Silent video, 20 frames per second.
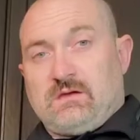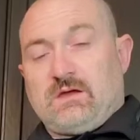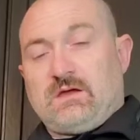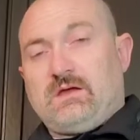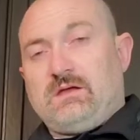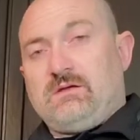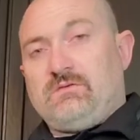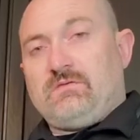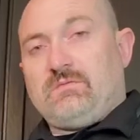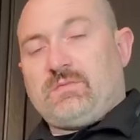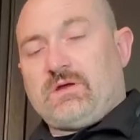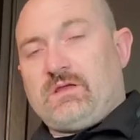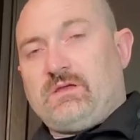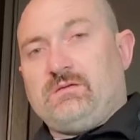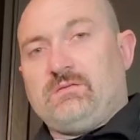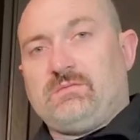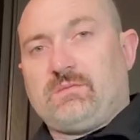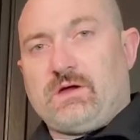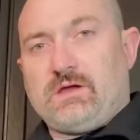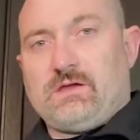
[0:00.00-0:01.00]
Hey everybody,
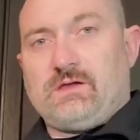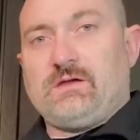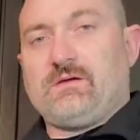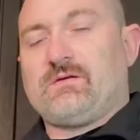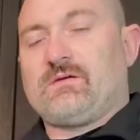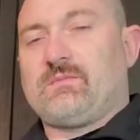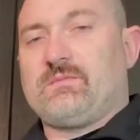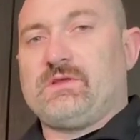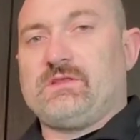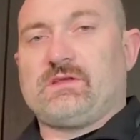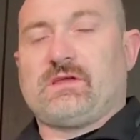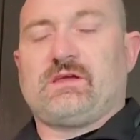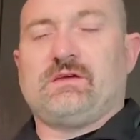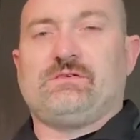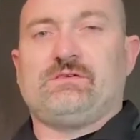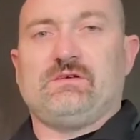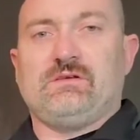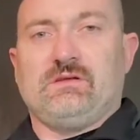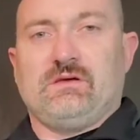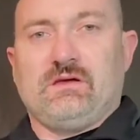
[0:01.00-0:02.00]
it's Mike here and I'm in the
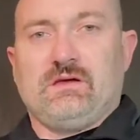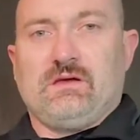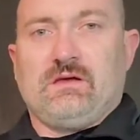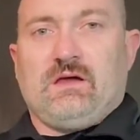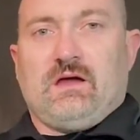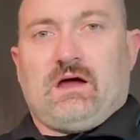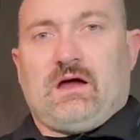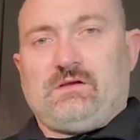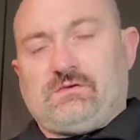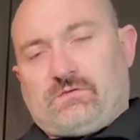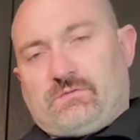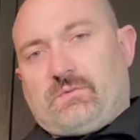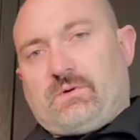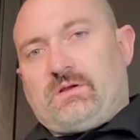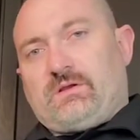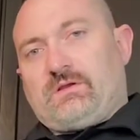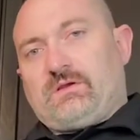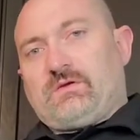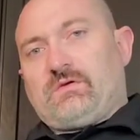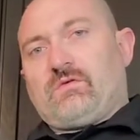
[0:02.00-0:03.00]
kitchen. I just
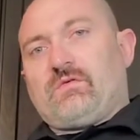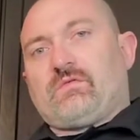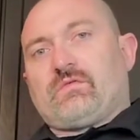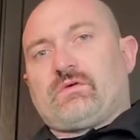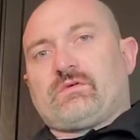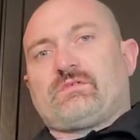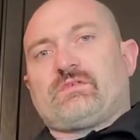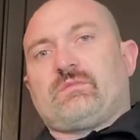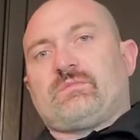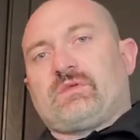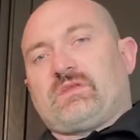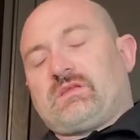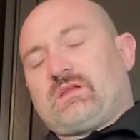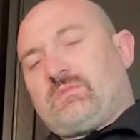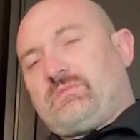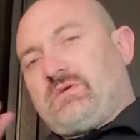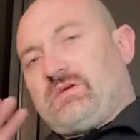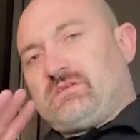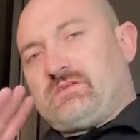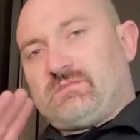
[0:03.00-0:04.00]
wanted to go over something
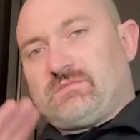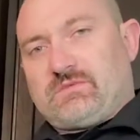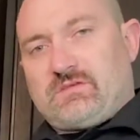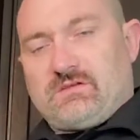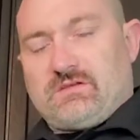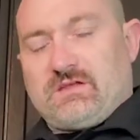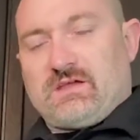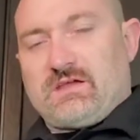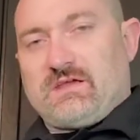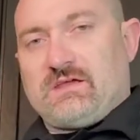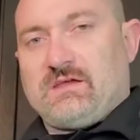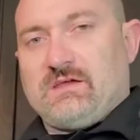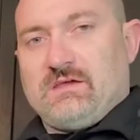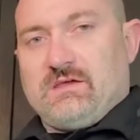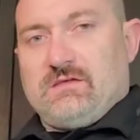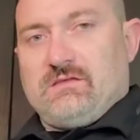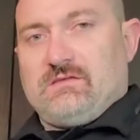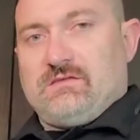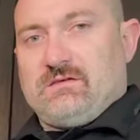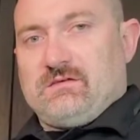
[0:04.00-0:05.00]
that I picked up today,
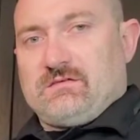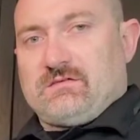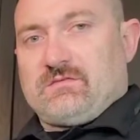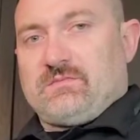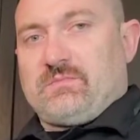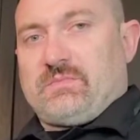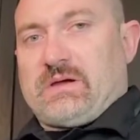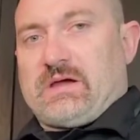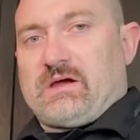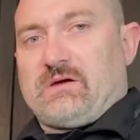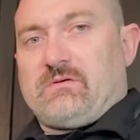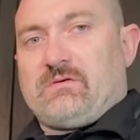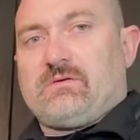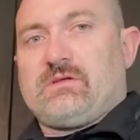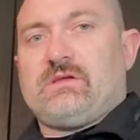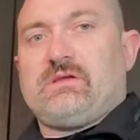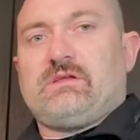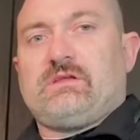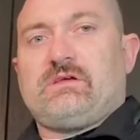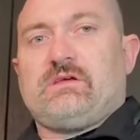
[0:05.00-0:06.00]
this
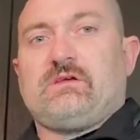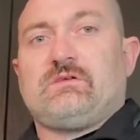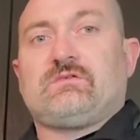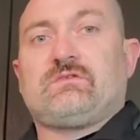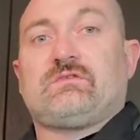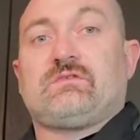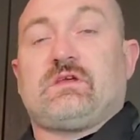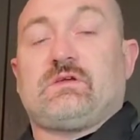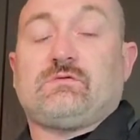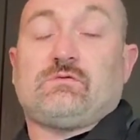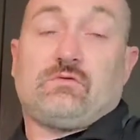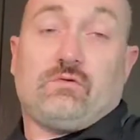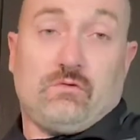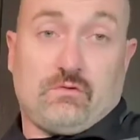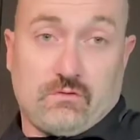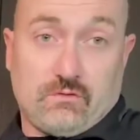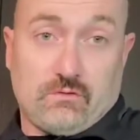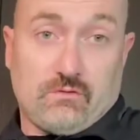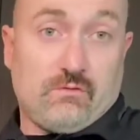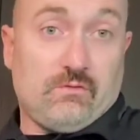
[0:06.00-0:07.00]
Paudin
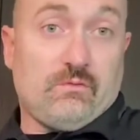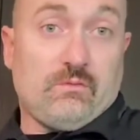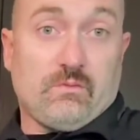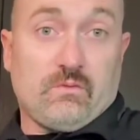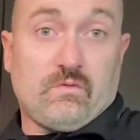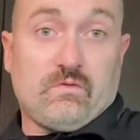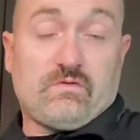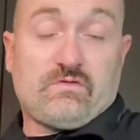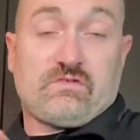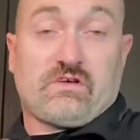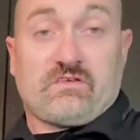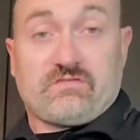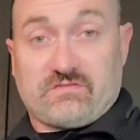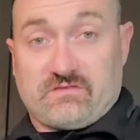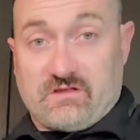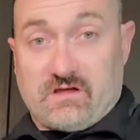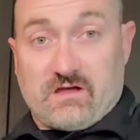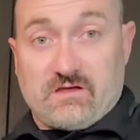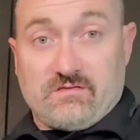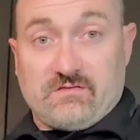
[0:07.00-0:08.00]
Santoku
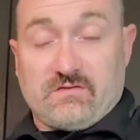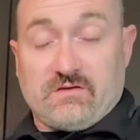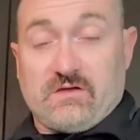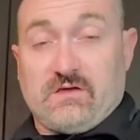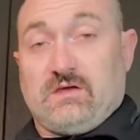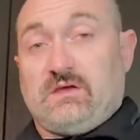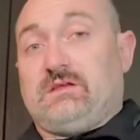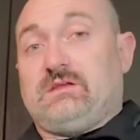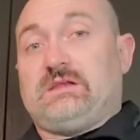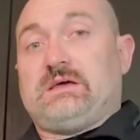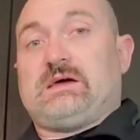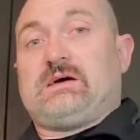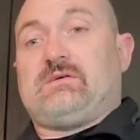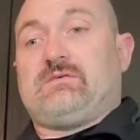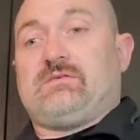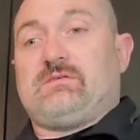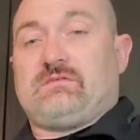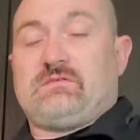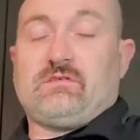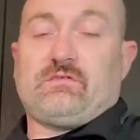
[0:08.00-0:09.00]
chef's knife.
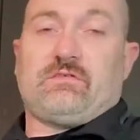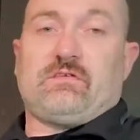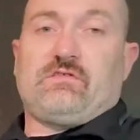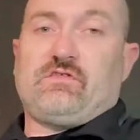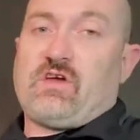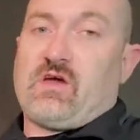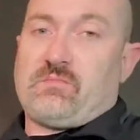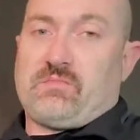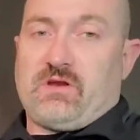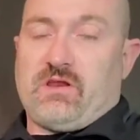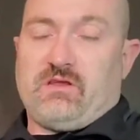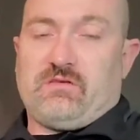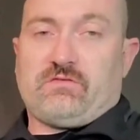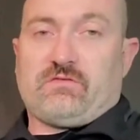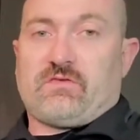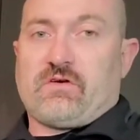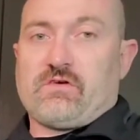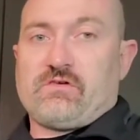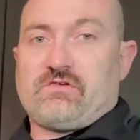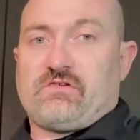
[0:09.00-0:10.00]
Now this is the Japanese
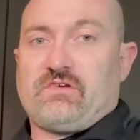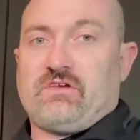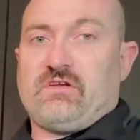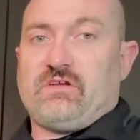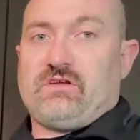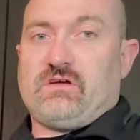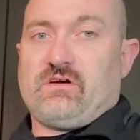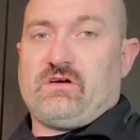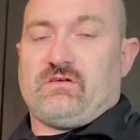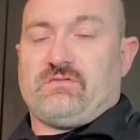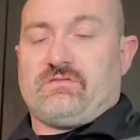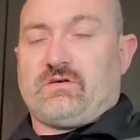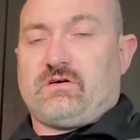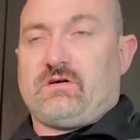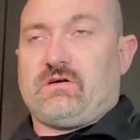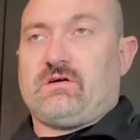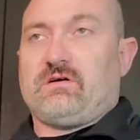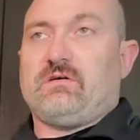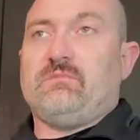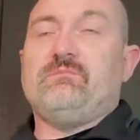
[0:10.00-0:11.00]
version of a
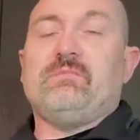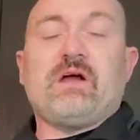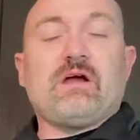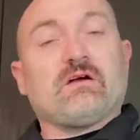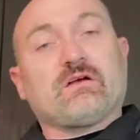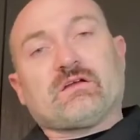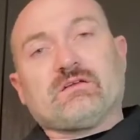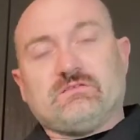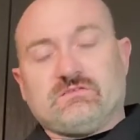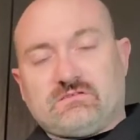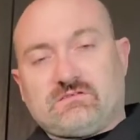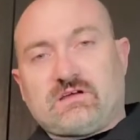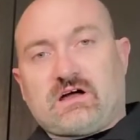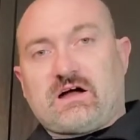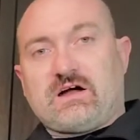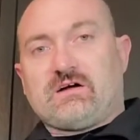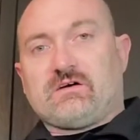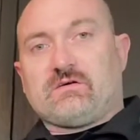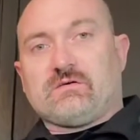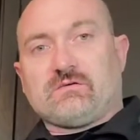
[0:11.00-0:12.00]
uh, American
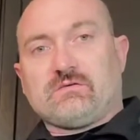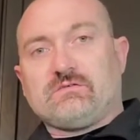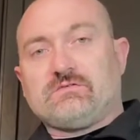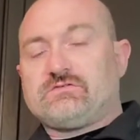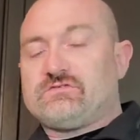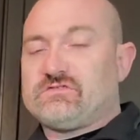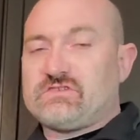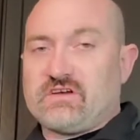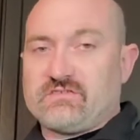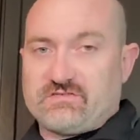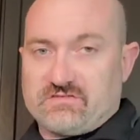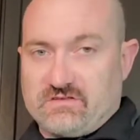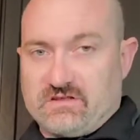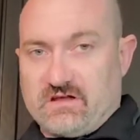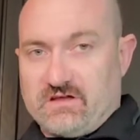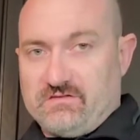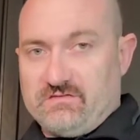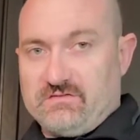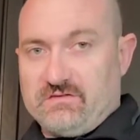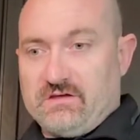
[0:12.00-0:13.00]
style chef's
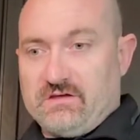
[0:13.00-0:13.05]
knife.